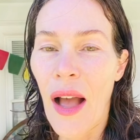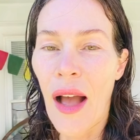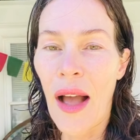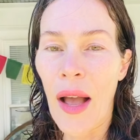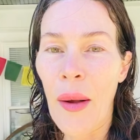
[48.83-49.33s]

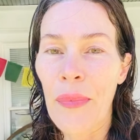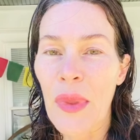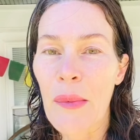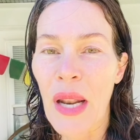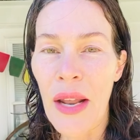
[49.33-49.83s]

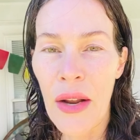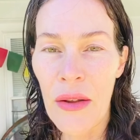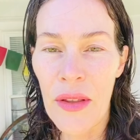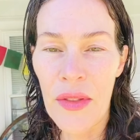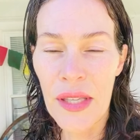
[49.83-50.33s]
But I know
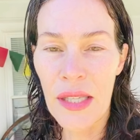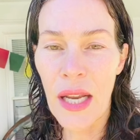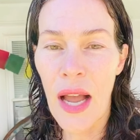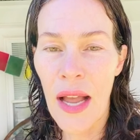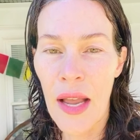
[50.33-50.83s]
that this
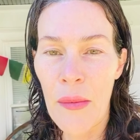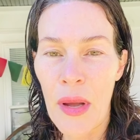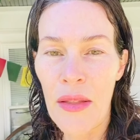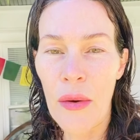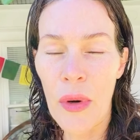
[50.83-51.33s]
time
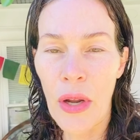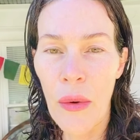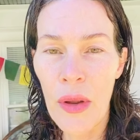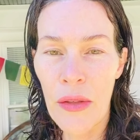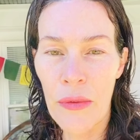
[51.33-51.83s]
that we're
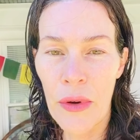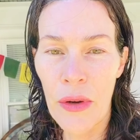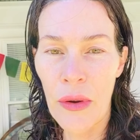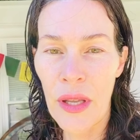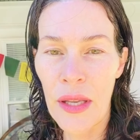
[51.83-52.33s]
going
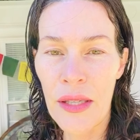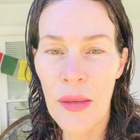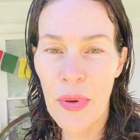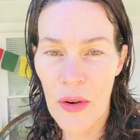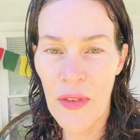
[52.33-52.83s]
through is the
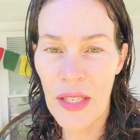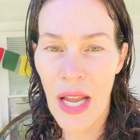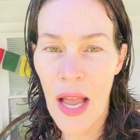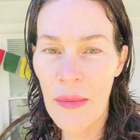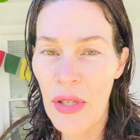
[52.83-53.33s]
perfect
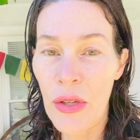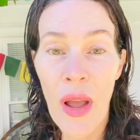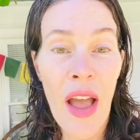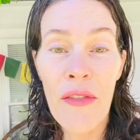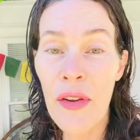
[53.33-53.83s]
time to do
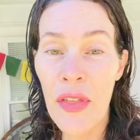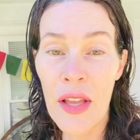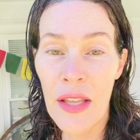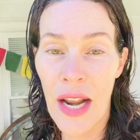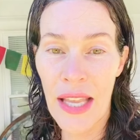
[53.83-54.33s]
everything
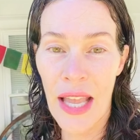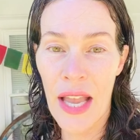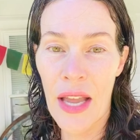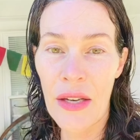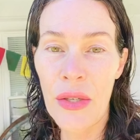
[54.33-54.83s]
that I
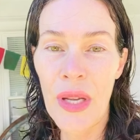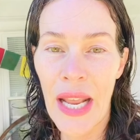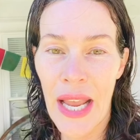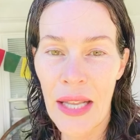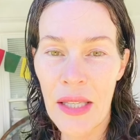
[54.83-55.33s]
can to
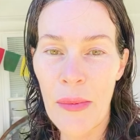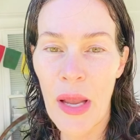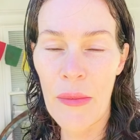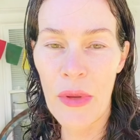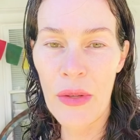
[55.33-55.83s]
enhance my
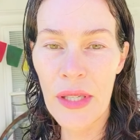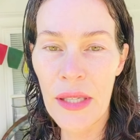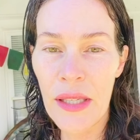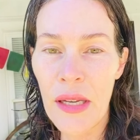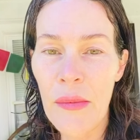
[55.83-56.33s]
immune
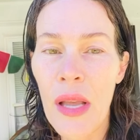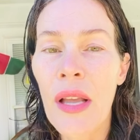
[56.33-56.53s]
system,